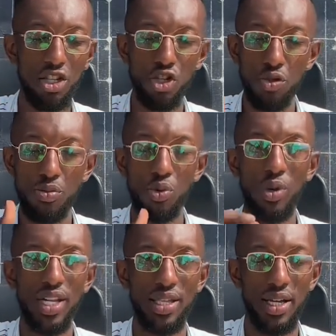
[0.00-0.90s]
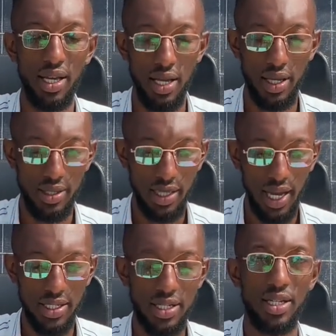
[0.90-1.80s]
tube with uh,
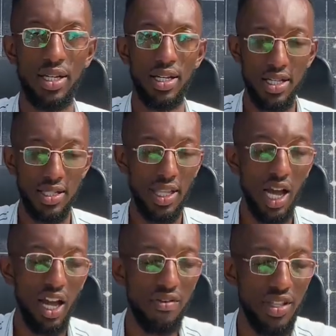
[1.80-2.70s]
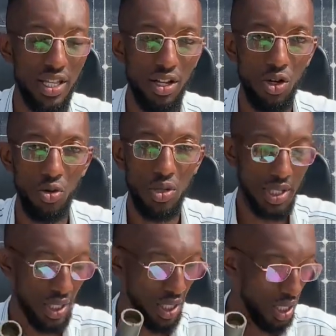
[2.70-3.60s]
sand, this is how everything looks.